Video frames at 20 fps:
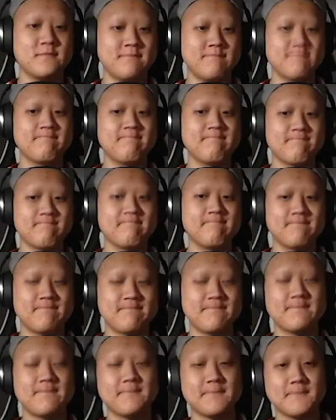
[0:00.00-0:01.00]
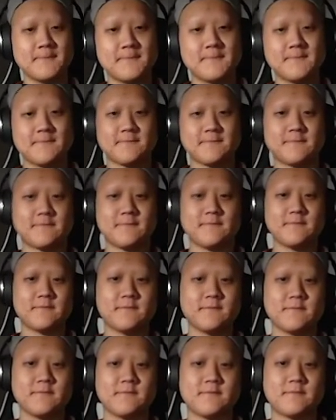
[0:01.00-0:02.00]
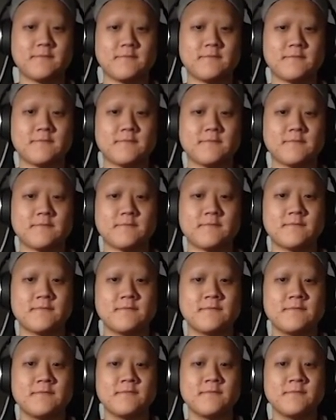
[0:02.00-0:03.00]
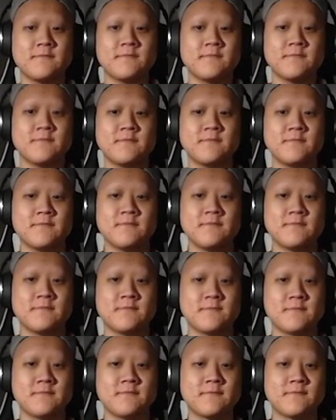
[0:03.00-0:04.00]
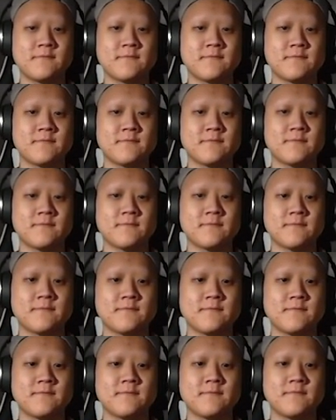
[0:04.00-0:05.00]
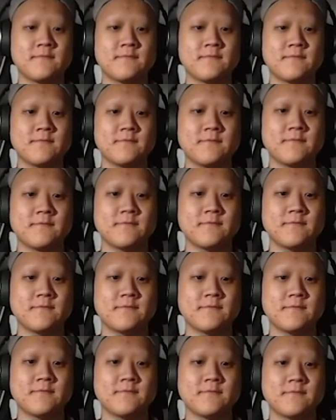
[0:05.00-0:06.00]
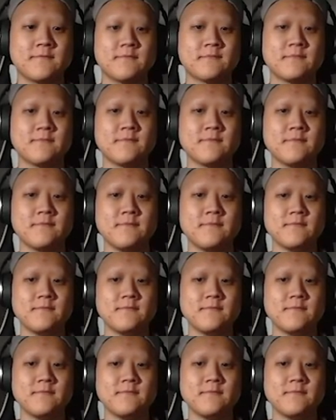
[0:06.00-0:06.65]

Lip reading: No words are spoken by the person on screen.